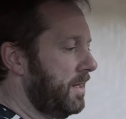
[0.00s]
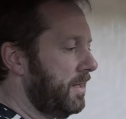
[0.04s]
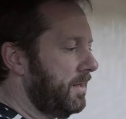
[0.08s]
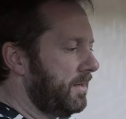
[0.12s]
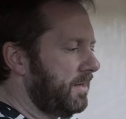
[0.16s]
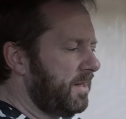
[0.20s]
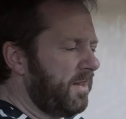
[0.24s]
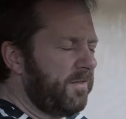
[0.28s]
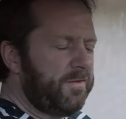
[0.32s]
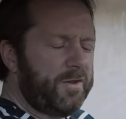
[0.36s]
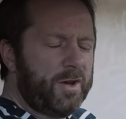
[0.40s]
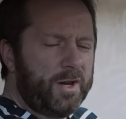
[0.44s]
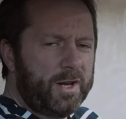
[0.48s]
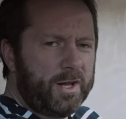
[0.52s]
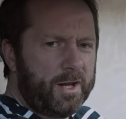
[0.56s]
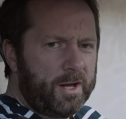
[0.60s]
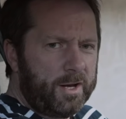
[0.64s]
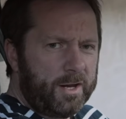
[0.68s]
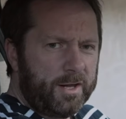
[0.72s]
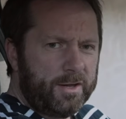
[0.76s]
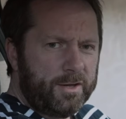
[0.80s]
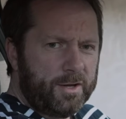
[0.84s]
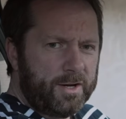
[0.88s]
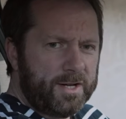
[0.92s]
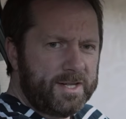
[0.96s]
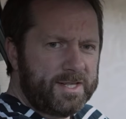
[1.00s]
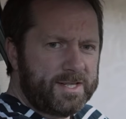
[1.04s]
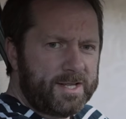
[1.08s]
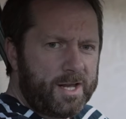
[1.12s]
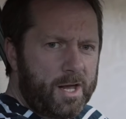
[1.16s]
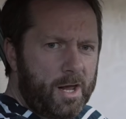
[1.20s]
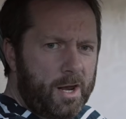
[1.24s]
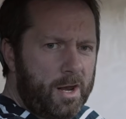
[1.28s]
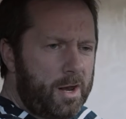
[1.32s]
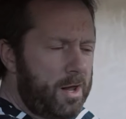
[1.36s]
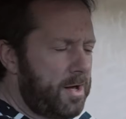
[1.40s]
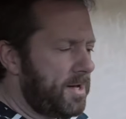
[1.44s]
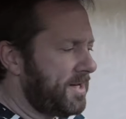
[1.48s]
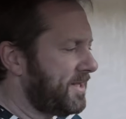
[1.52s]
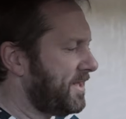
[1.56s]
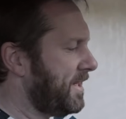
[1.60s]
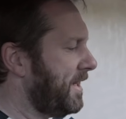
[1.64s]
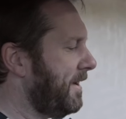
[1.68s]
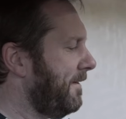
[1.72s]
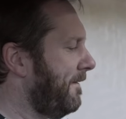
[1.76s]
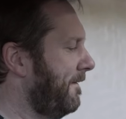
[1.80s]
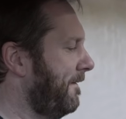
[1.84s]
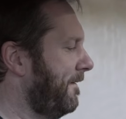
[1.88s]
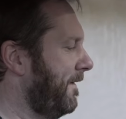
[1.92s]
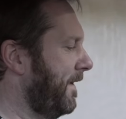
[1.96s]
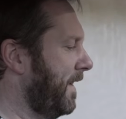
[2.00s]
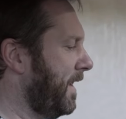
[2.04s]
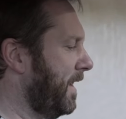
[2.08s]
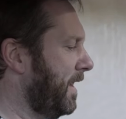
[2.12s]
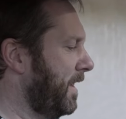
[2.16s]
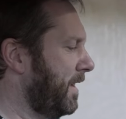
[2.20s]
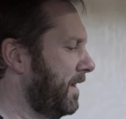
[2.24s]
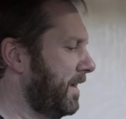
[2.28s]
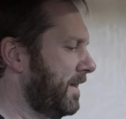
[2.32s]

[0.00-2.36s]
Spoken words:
They've kind of got a nice glossy feel.